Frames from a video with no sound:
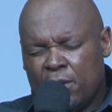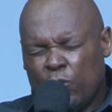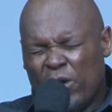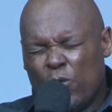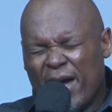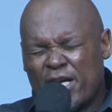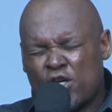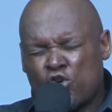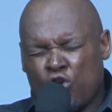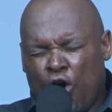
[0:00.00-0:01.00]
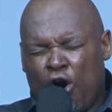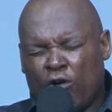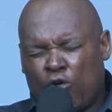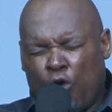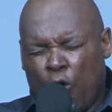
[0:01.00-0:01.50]
We were raw,
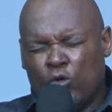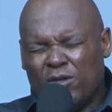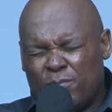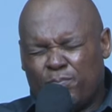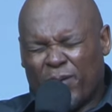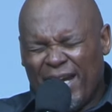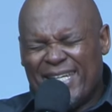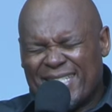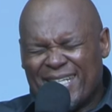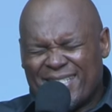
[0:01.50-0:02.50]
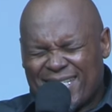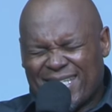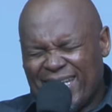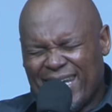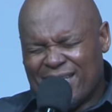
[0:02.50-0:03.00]
gold plated
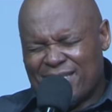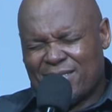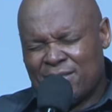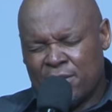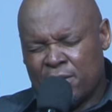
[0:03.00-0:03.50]
sinners.